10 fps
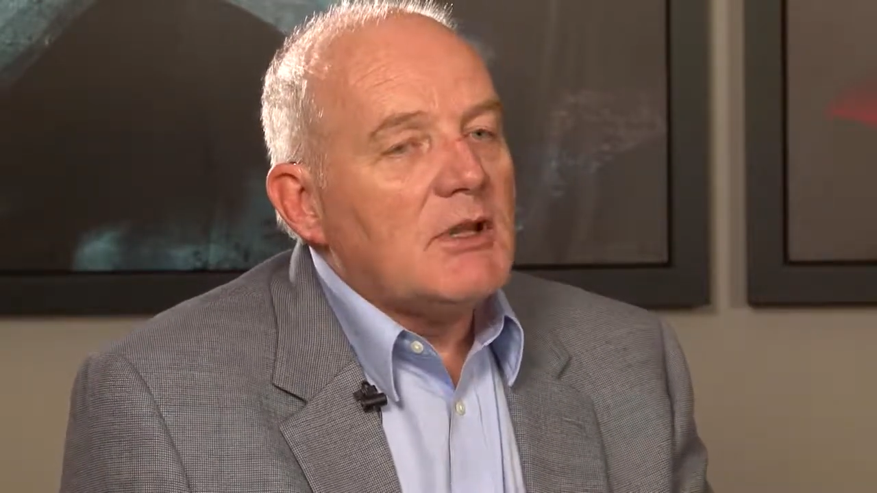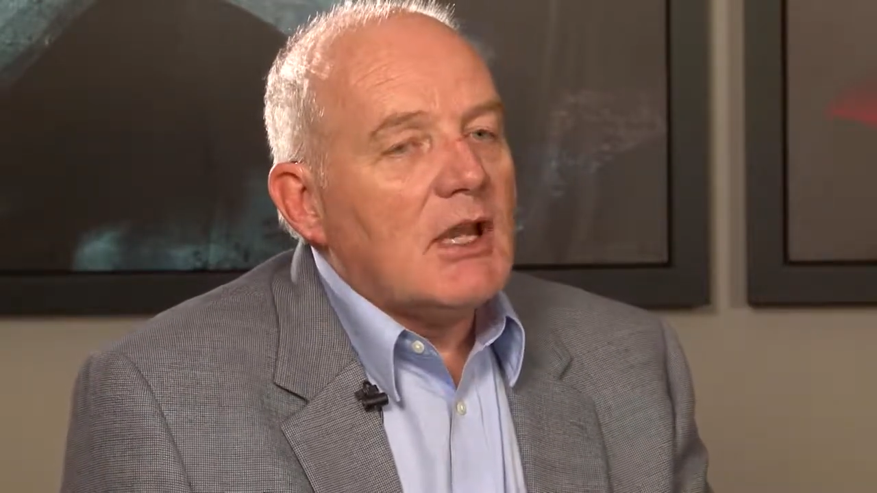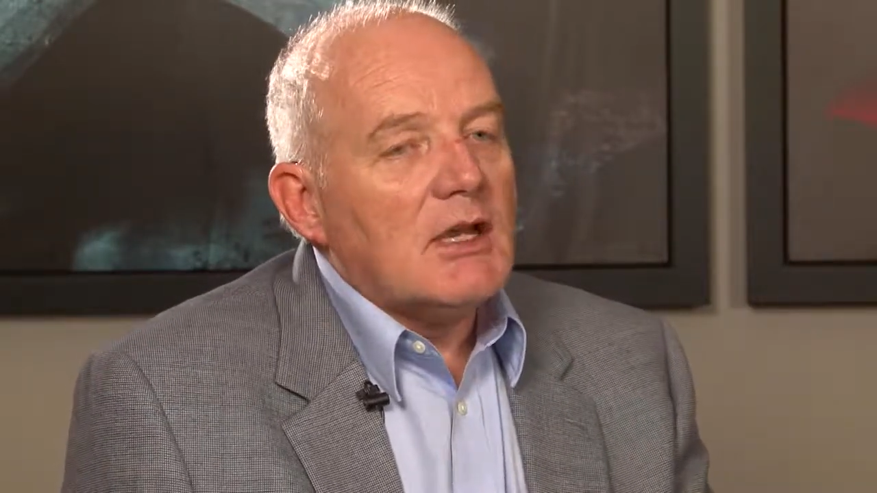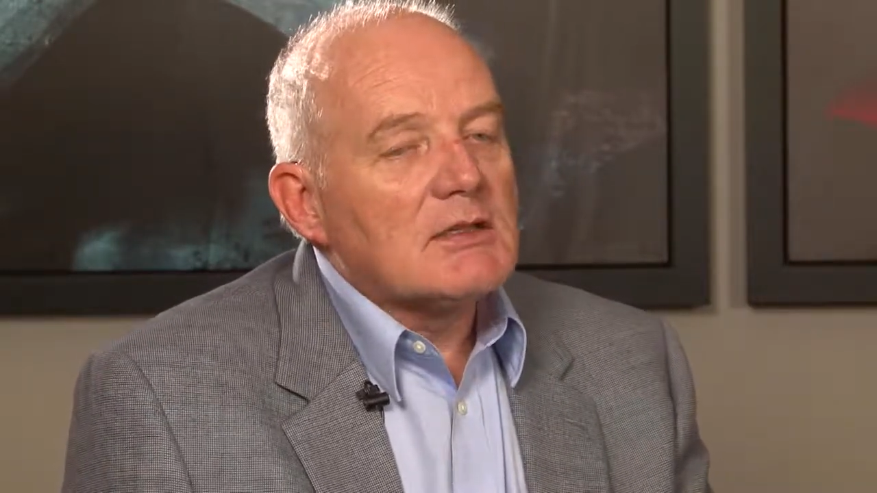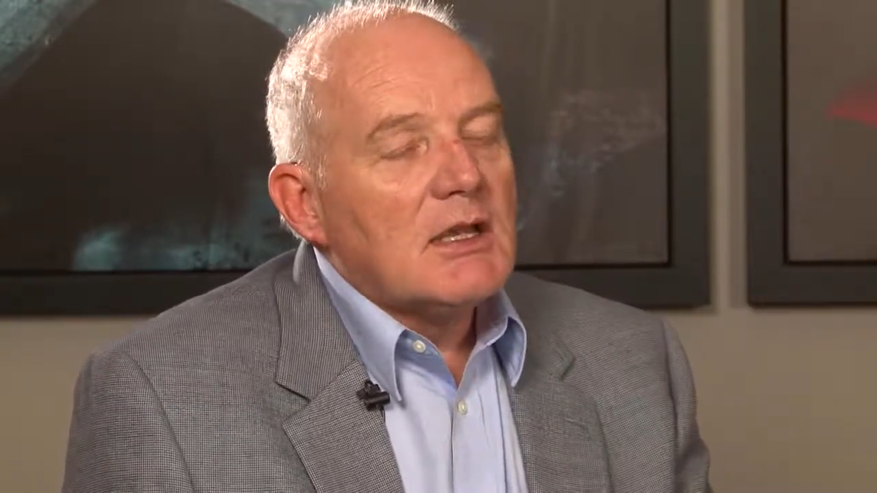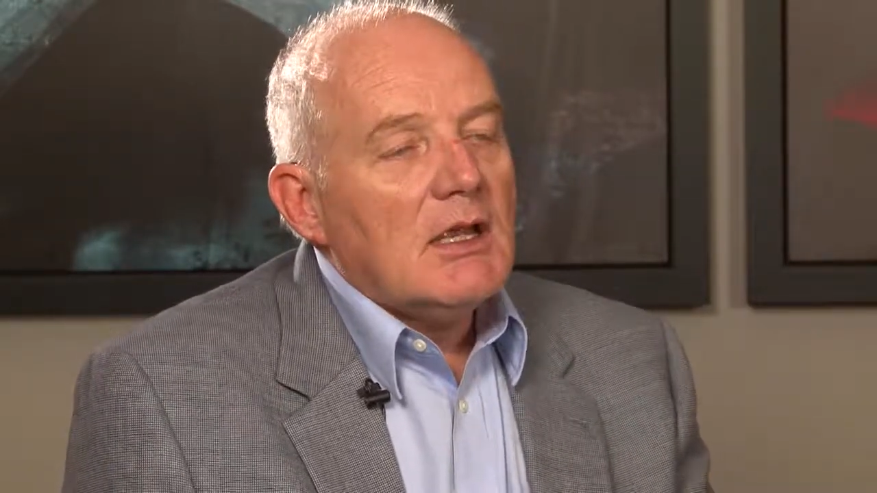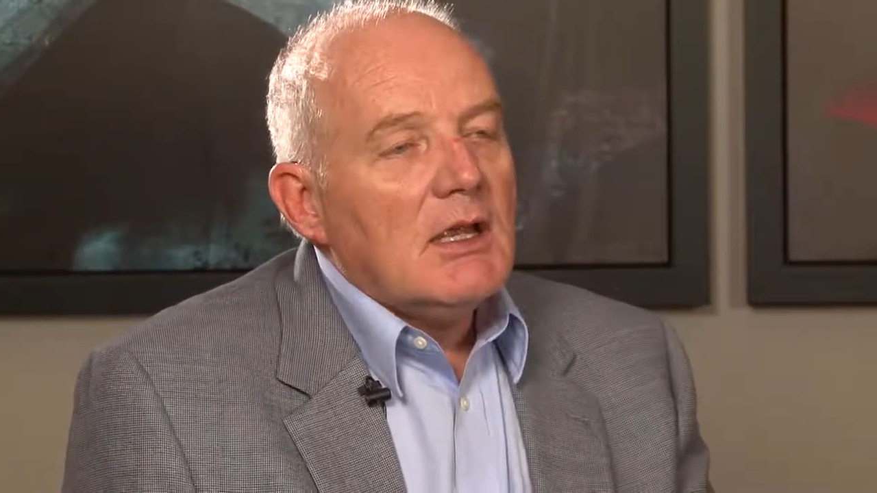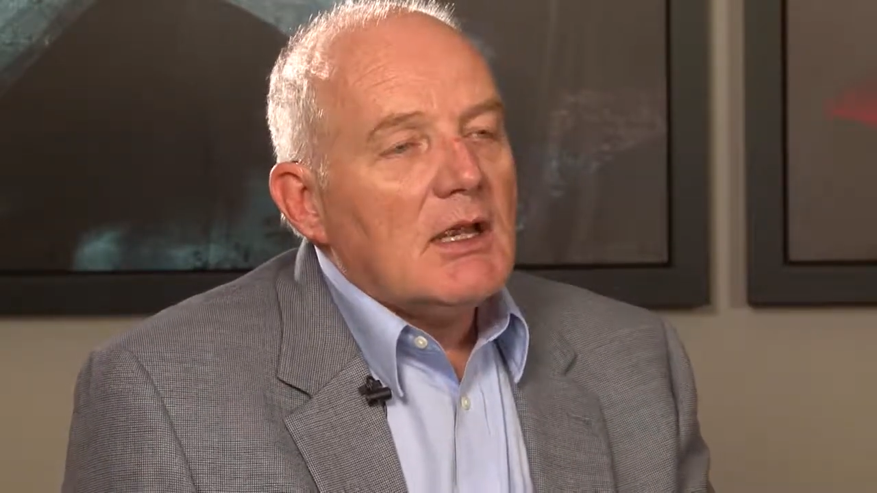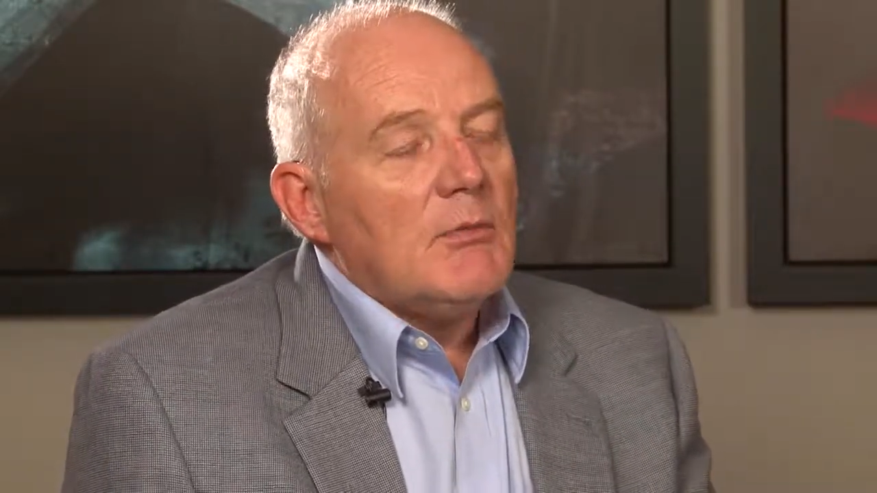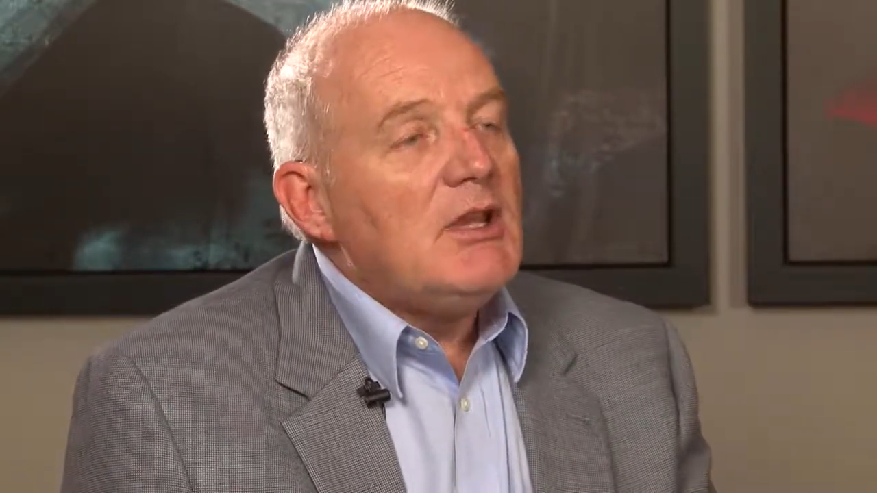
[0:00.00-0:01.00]
because
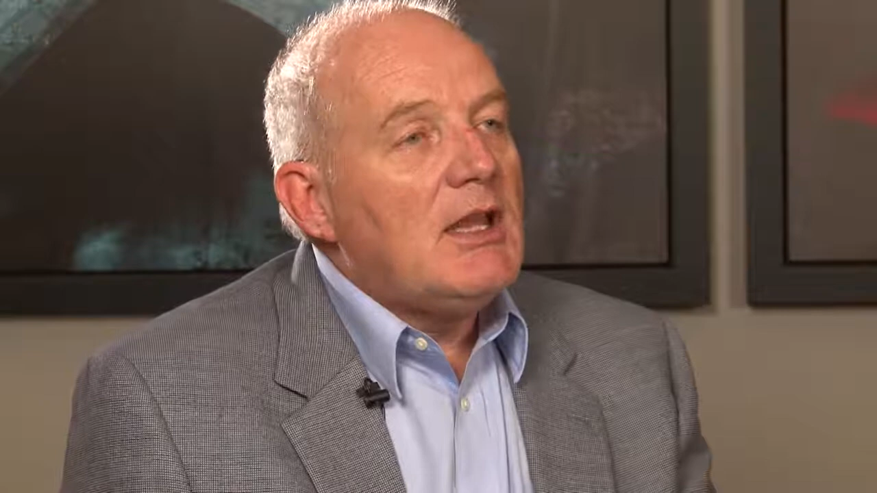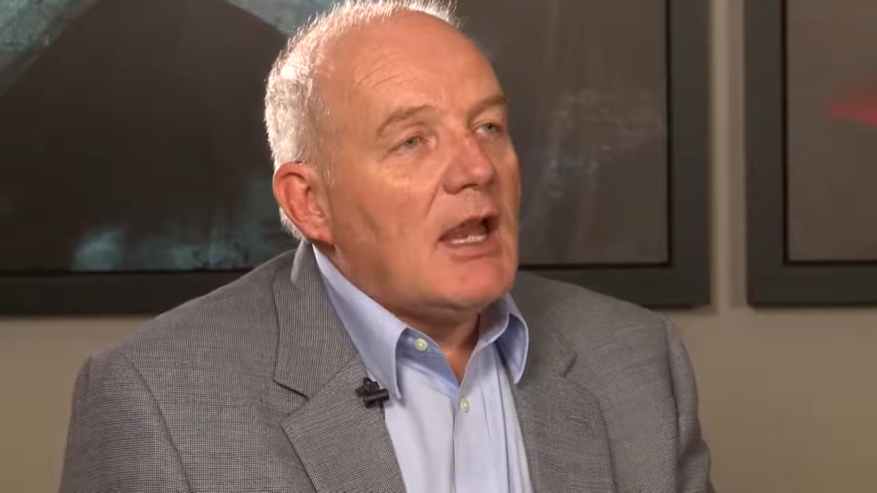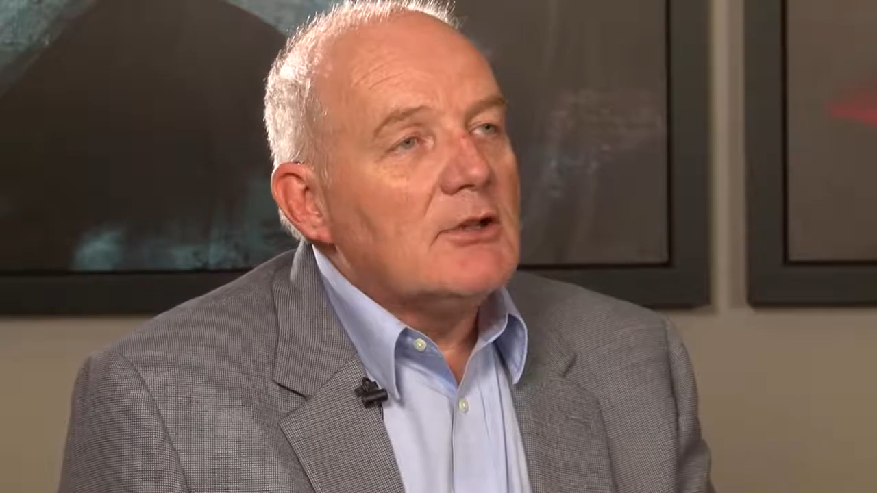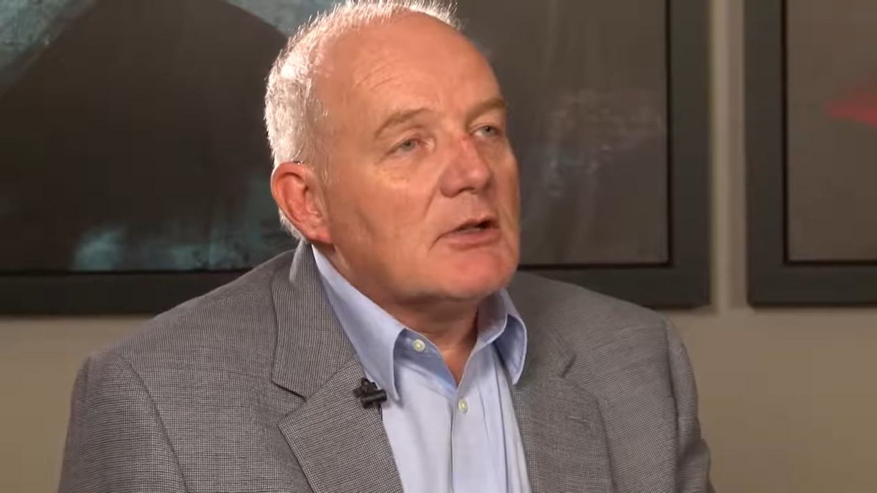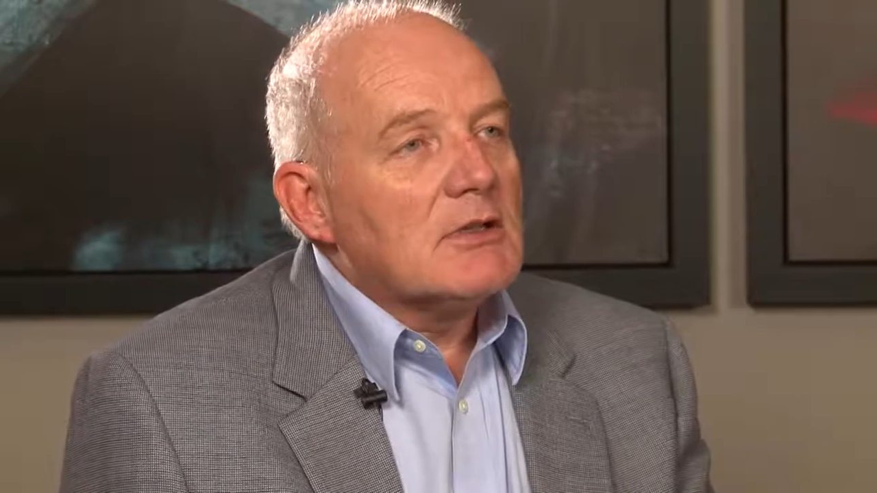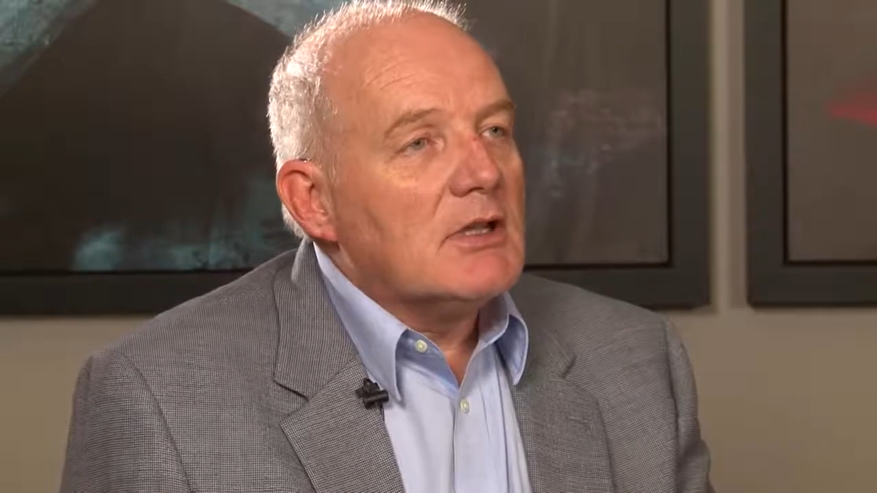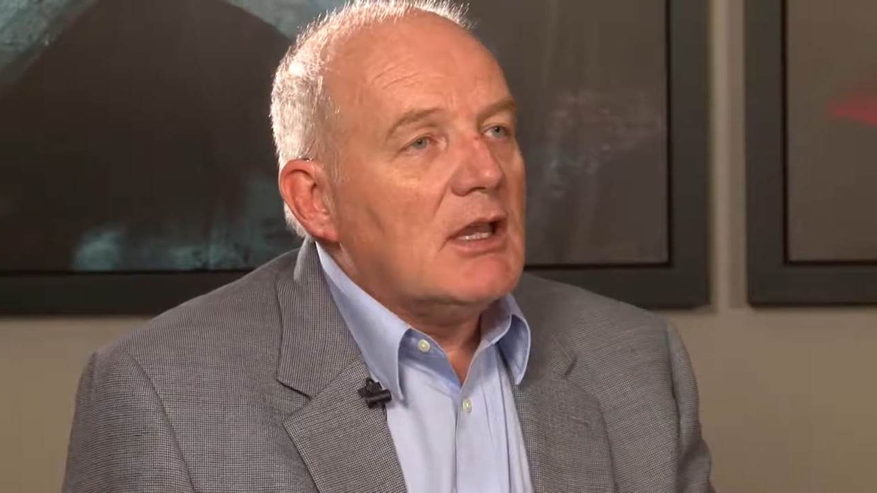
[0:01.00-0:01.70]
it can be dangerous to